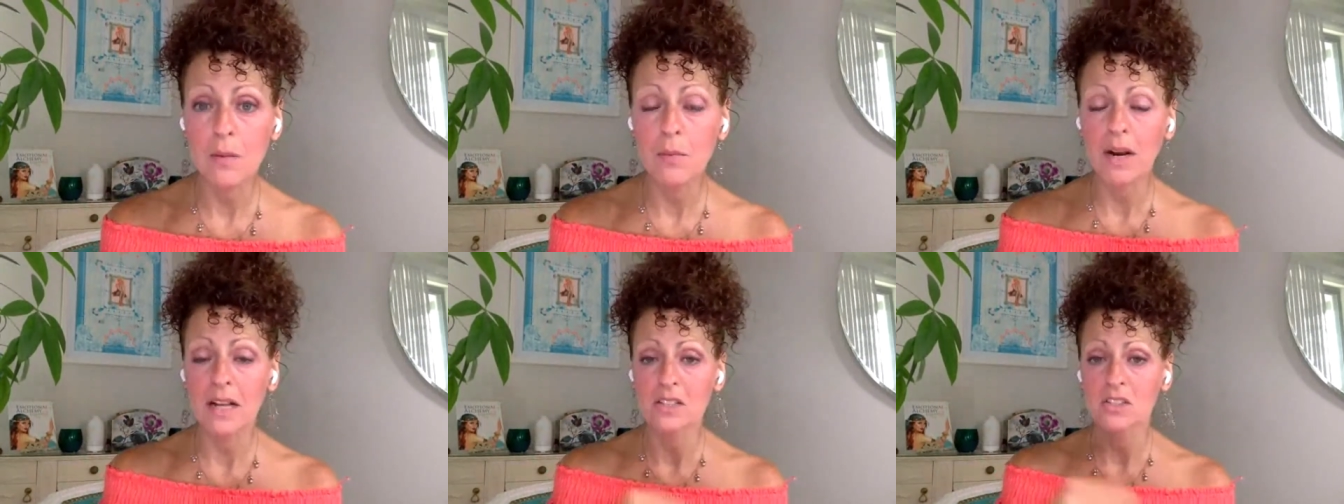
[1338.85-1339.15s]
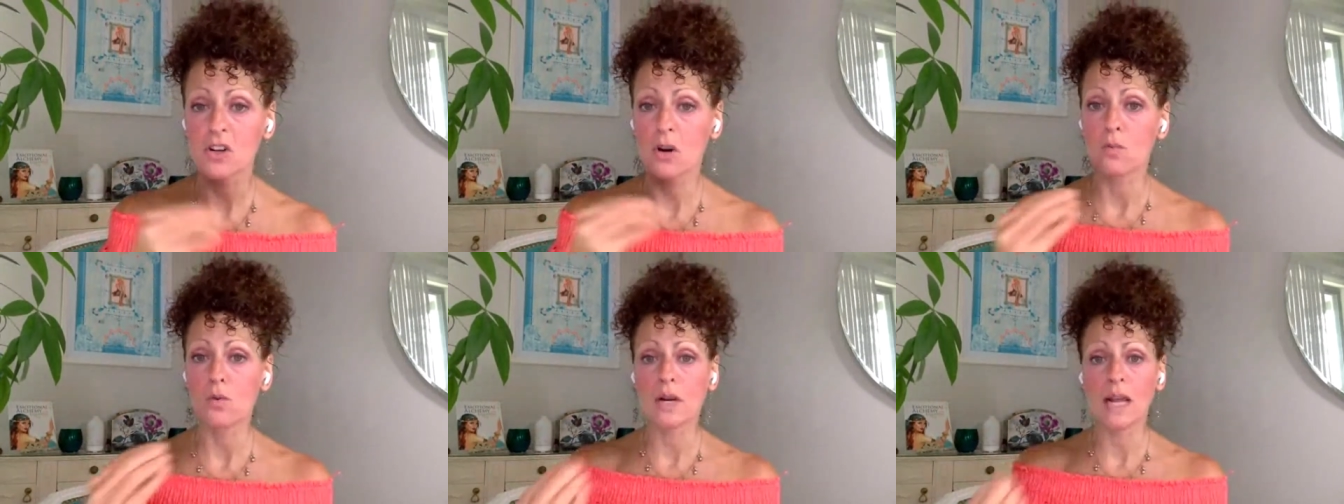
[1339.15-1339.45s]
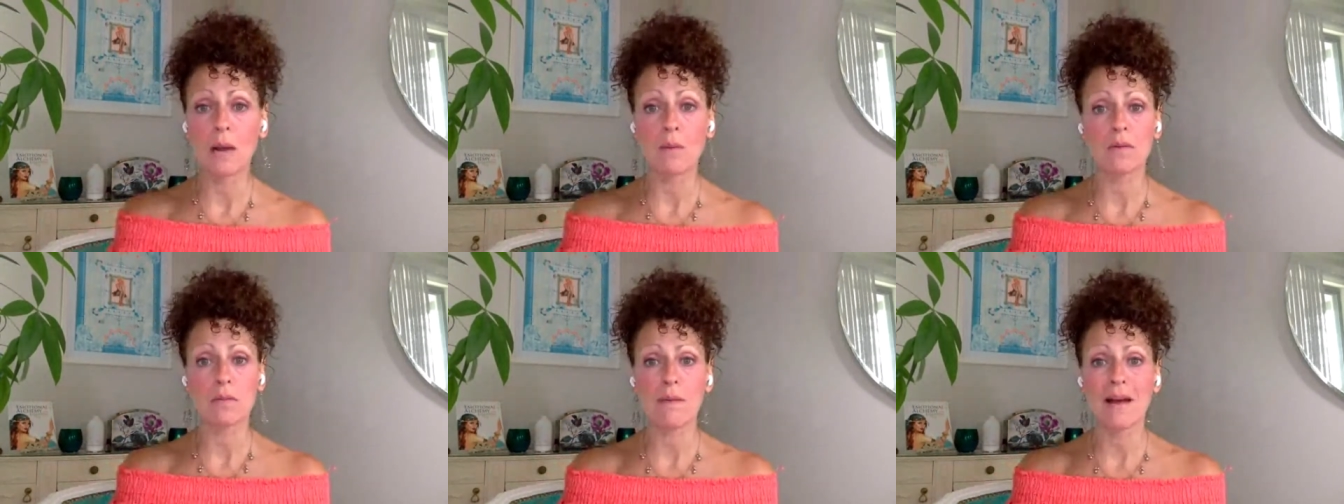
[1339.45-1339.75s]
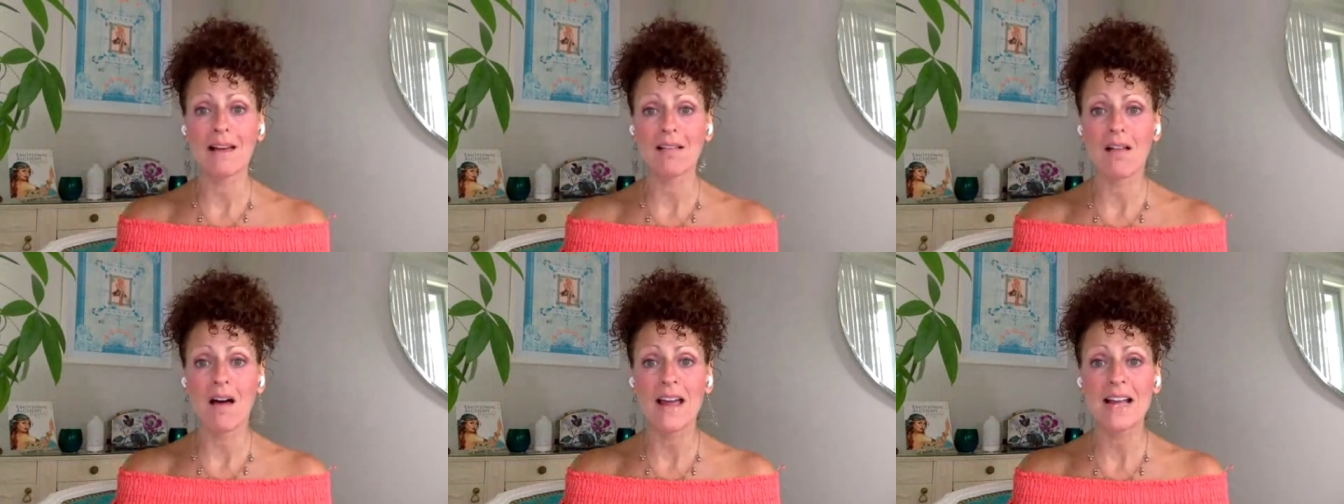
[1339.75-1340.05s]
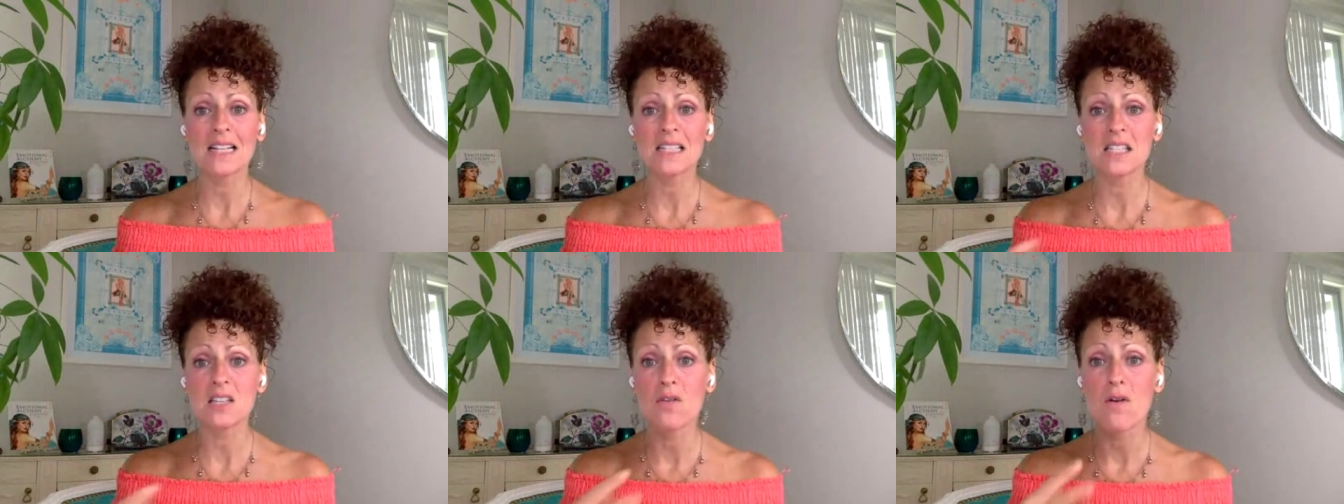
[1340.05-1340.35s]
When I start working with my
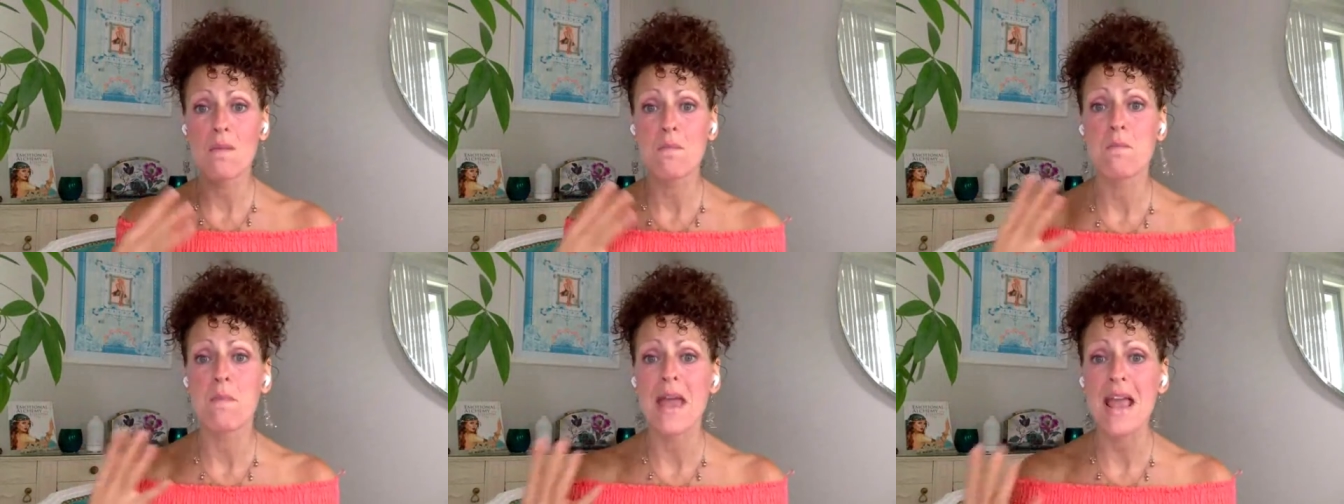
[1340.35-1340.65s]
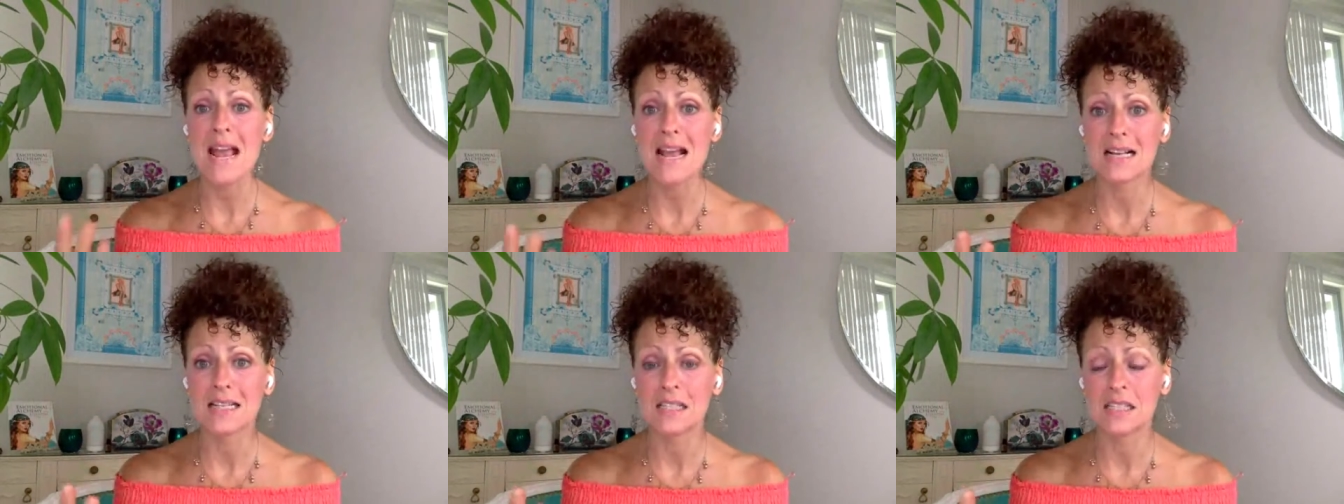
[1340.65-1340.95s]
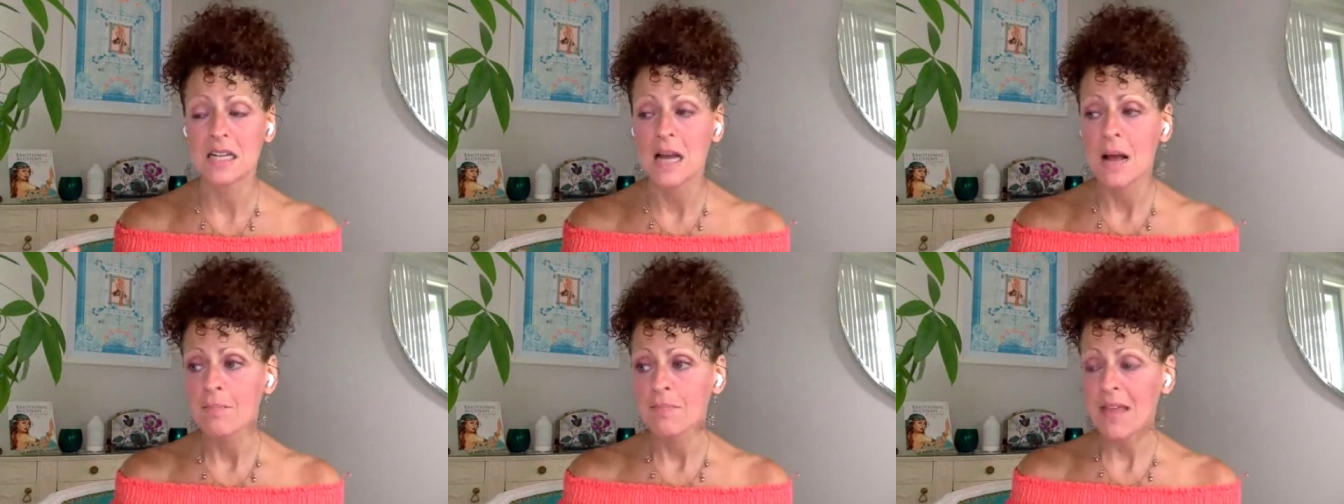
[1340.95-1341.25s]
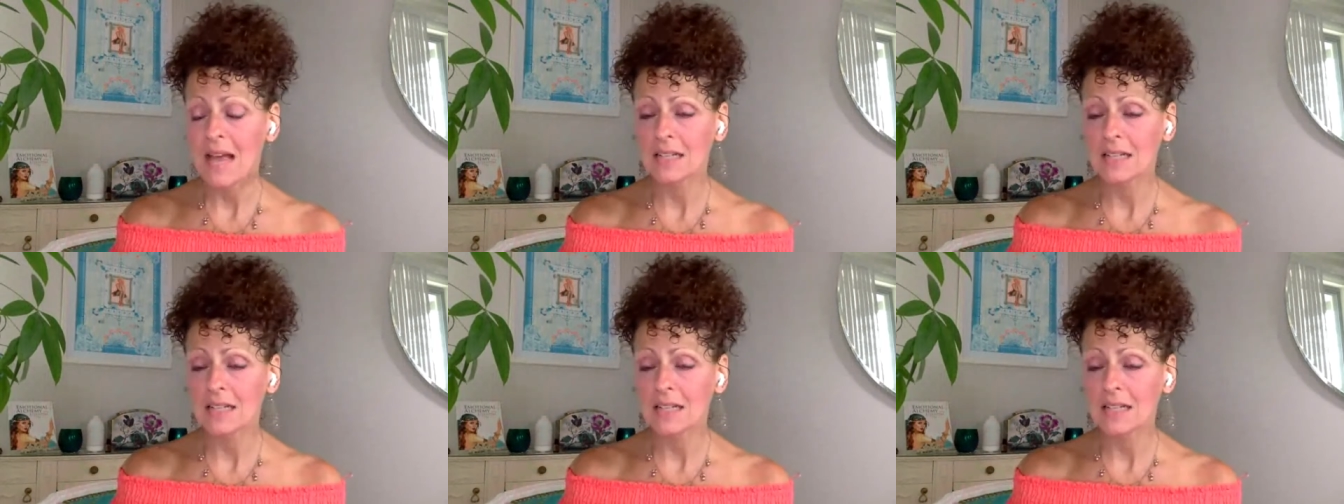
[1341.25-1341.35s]
clients, they're amazed